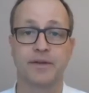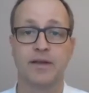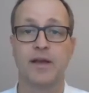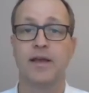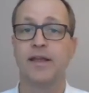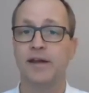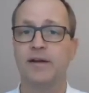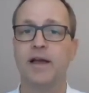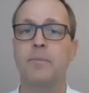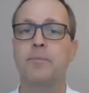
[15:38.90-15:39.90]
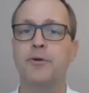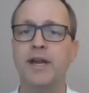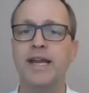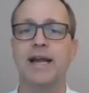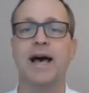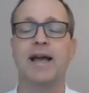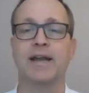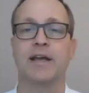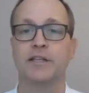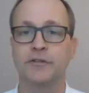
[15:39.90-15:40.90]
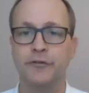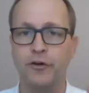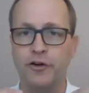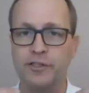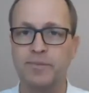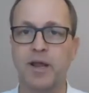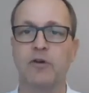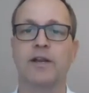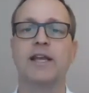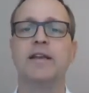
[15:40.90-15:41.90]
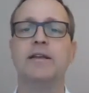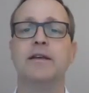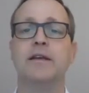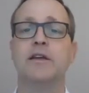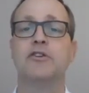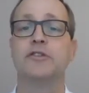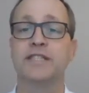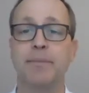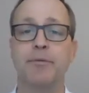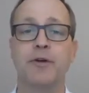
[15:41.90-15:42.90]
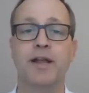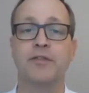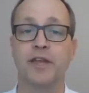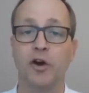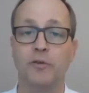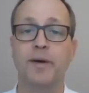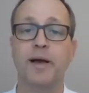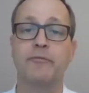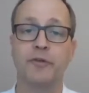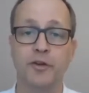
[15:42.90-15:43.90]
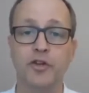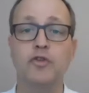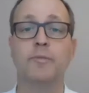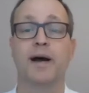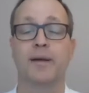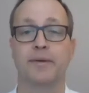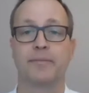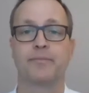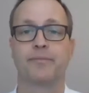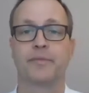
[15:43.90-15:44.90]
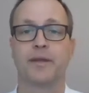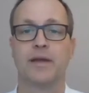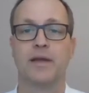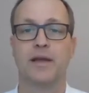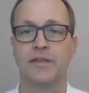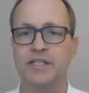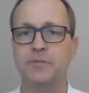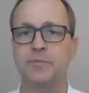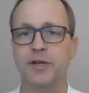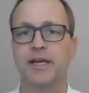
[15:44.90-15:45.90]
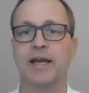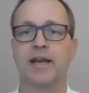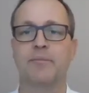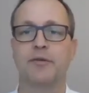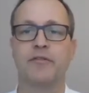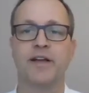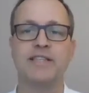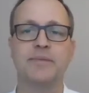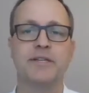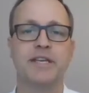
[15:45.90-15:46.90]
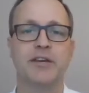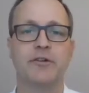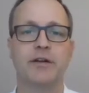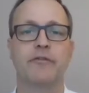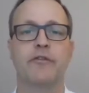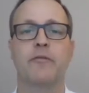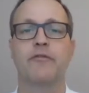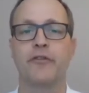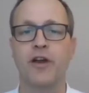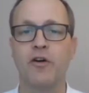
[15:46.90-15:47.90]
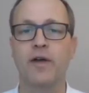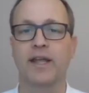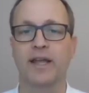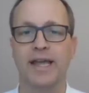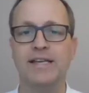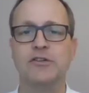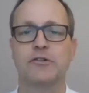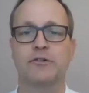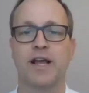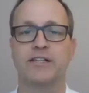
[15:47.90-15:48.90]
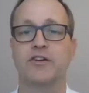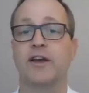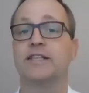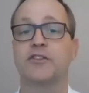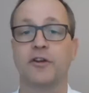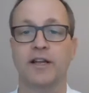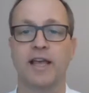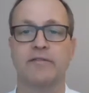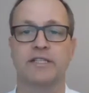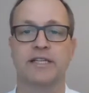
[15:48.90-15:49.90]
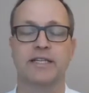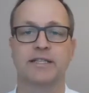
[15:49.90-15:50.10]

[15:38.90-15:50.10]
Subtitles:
Here, a pre-liner is first blown in to separate the old pipe from the new pipe. This pre-liner prevents material from flowing into cracks or external cavities.